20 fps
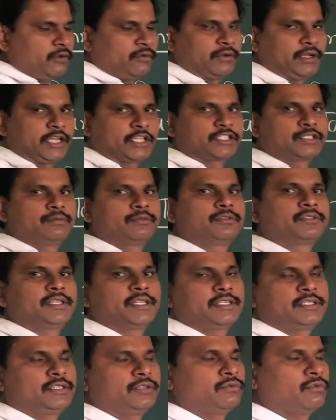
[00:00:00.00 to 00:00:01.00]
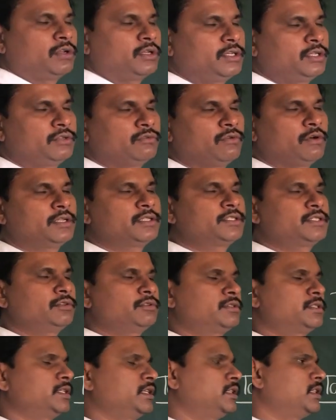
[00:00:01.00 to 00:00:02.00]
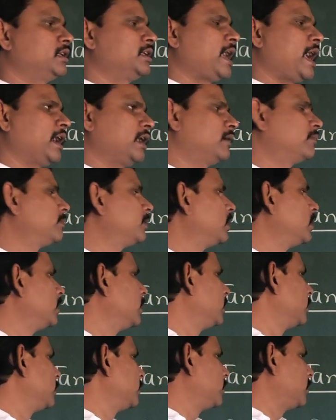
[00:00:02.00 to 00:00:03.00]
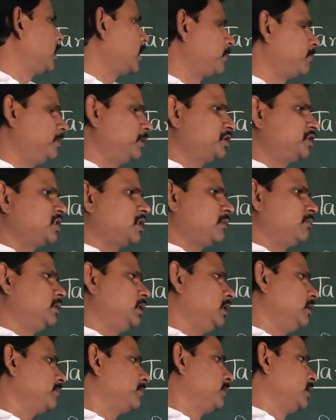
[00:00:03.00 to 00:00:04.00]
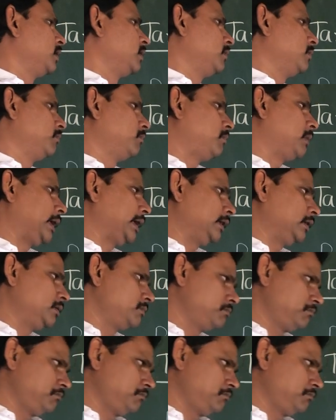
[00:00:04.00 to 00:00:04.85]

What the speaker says: No text, just only once you see the diagram, a picture of the plant.